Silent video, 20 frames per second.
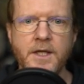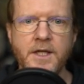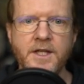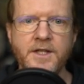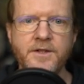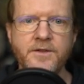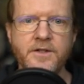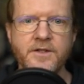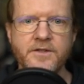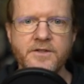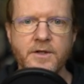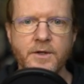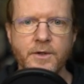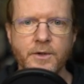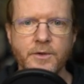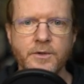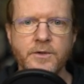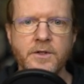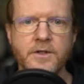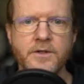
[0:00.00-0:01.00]
In this
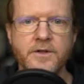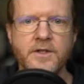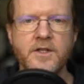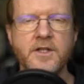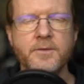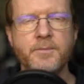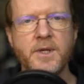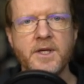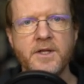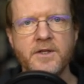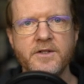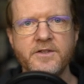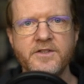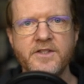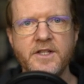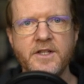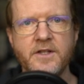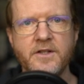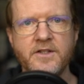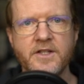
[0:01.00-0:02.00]
code, the
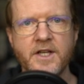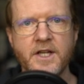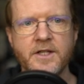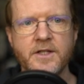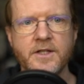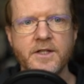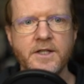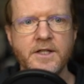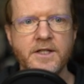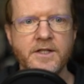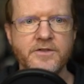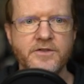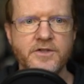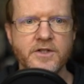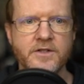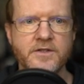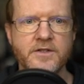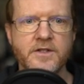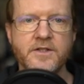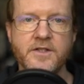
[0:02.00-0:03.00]
dependency container is
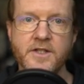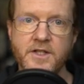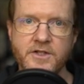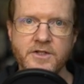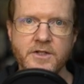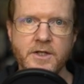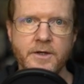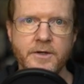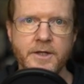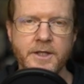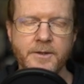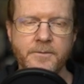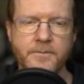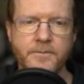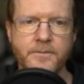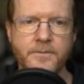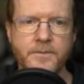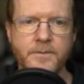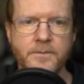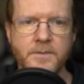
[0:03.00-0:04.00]
just a dictionary.
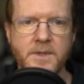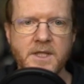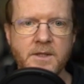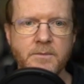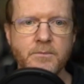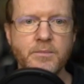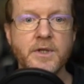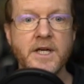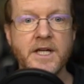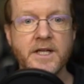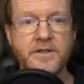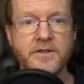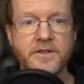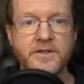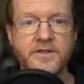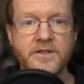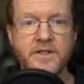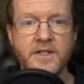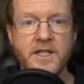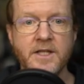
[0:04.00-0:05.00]
In
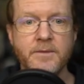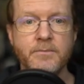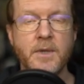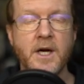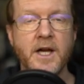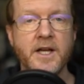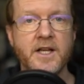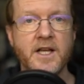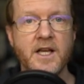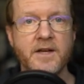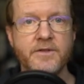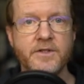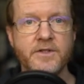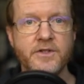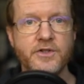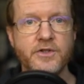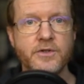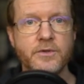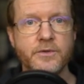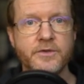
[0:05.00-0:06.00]
practice, it might have
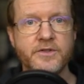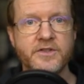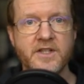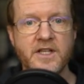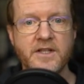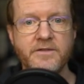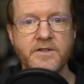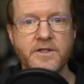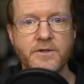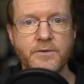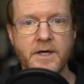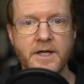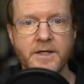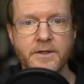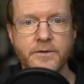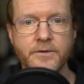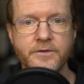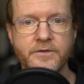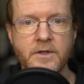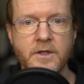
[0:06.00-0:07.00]
additional safety
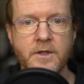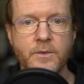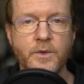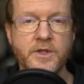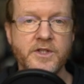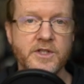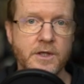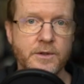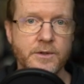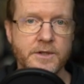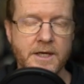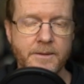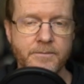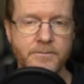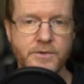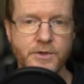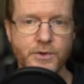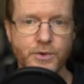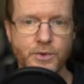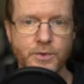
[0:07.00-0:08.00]
rails, which I'll
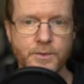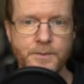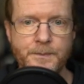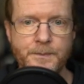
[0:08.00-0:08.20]
come to.